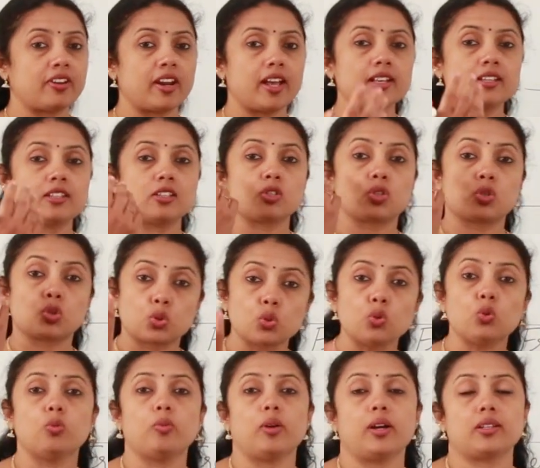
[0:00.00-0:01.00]
francs is
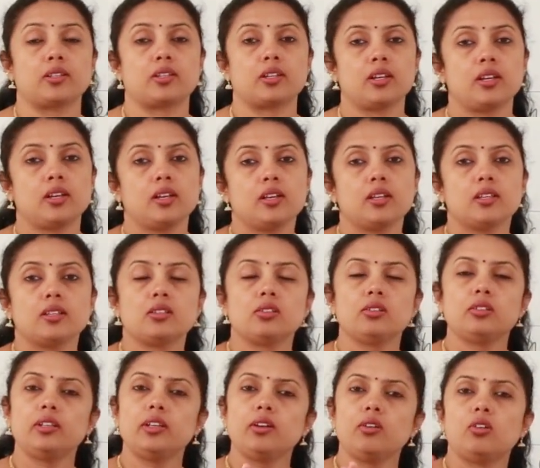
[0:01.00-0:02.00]
too much.
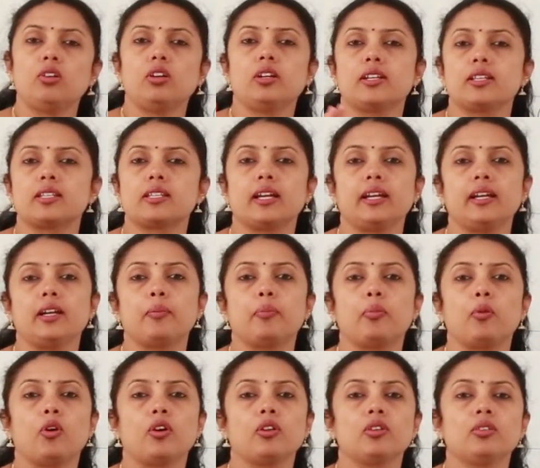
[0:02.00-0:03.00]
So they all decide
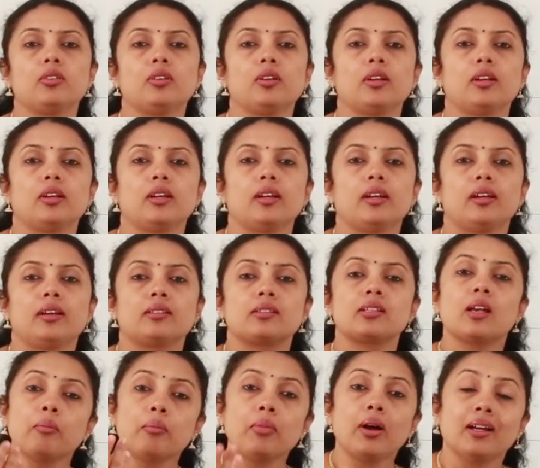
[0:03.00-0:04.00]
upon
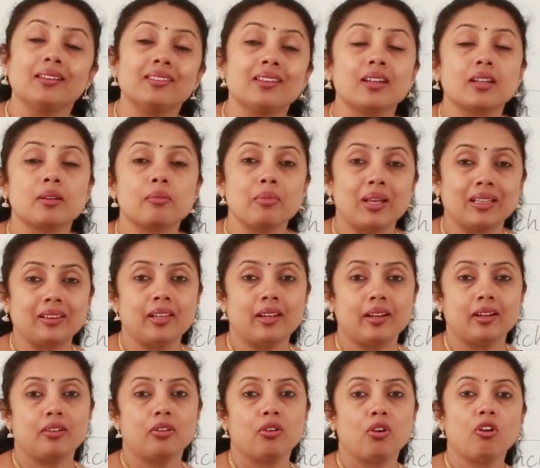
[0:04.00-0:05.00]
some other
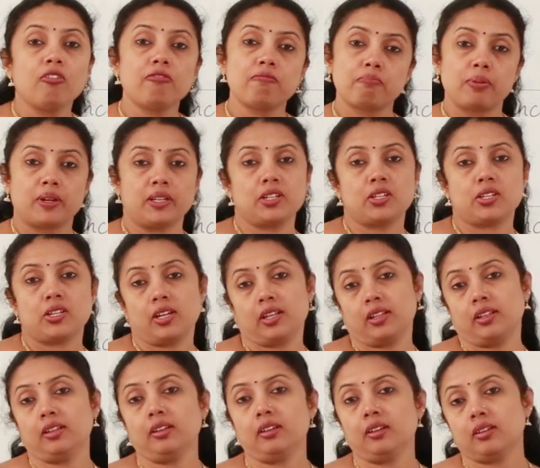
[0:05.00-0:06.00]
method of
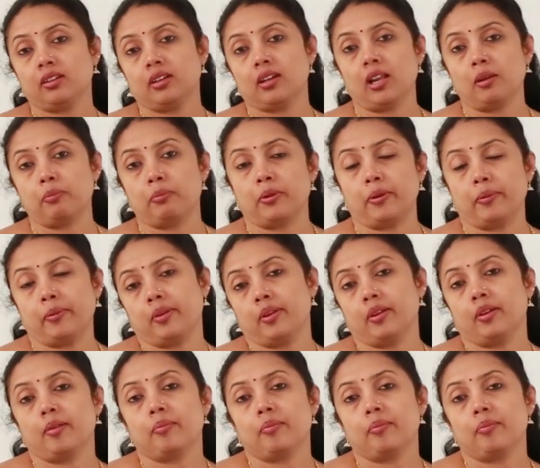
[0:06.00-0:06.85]
punishing the culprit.